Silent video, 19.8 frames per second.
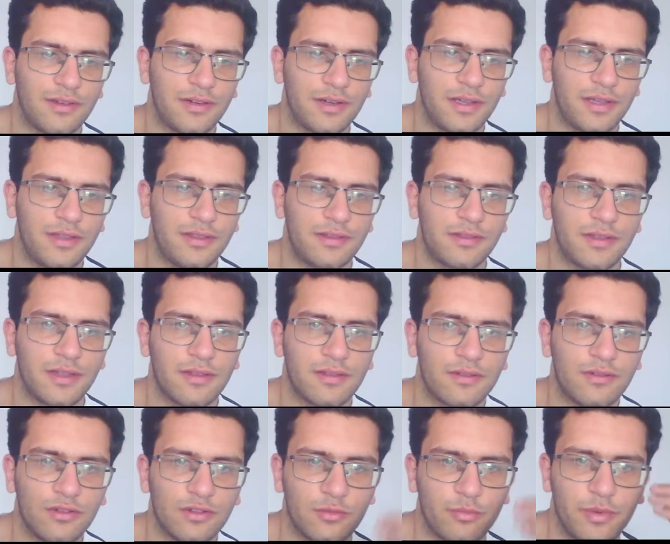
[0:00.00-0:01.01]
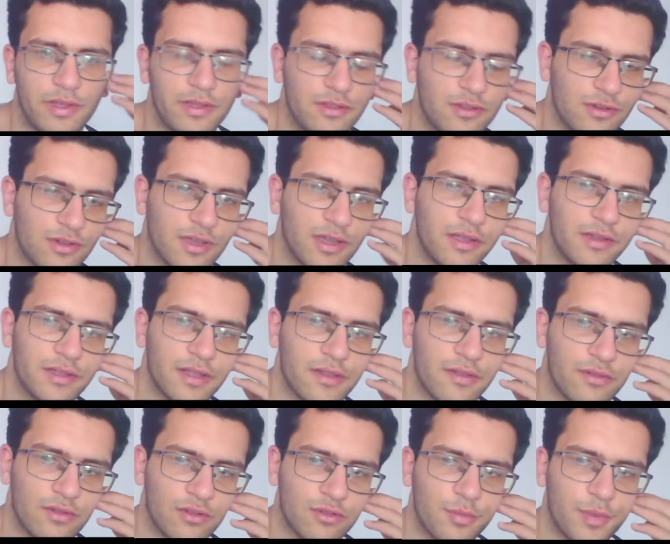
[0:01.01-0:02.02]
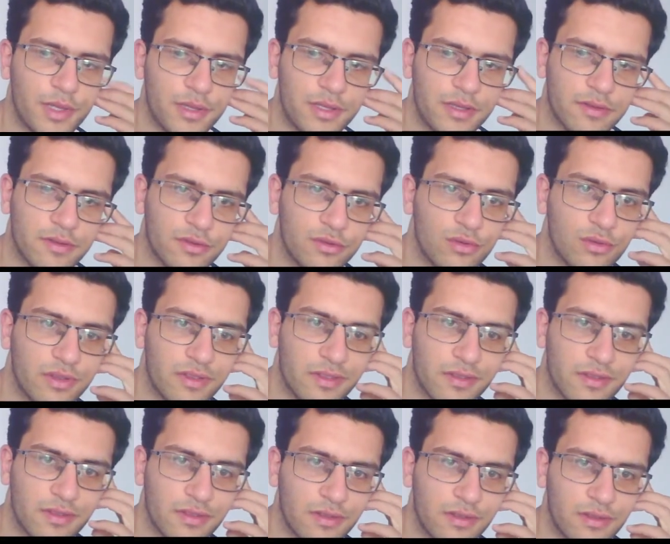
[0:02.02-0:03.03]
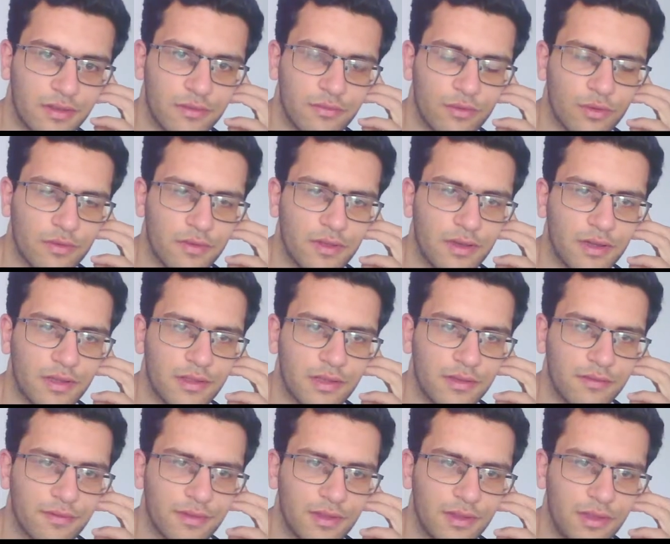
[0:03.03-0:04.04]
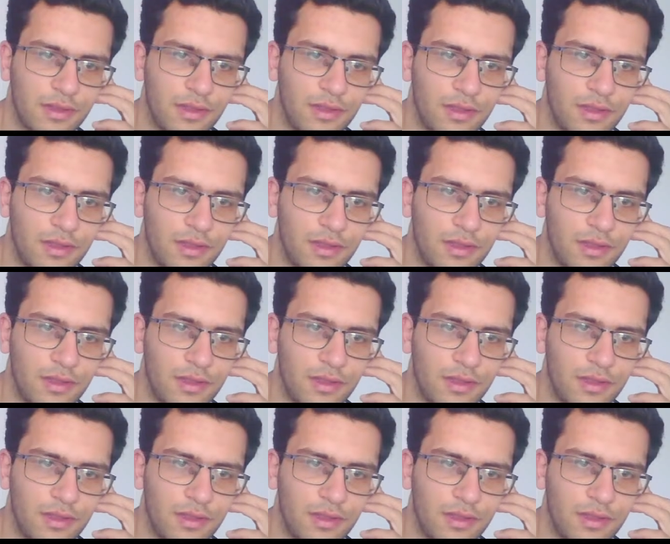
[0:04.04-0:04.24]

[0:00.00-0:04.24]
right? That's not bad. Okay, that's not bad. His rook was active.